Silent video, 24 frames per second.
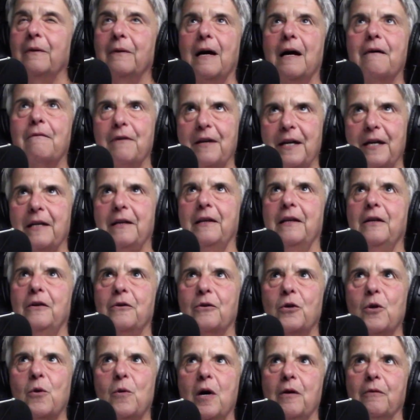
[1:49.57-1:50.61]
I read a
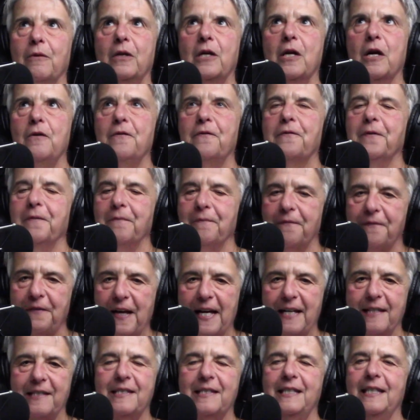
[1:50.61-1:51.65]
little quote, go from
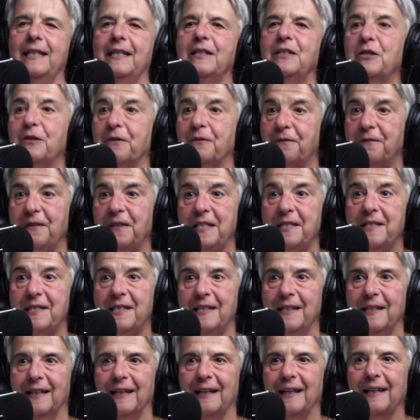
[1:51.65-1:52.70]
fasting to
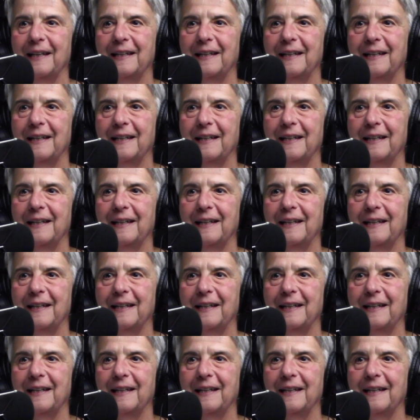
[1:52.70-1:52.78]
feasting.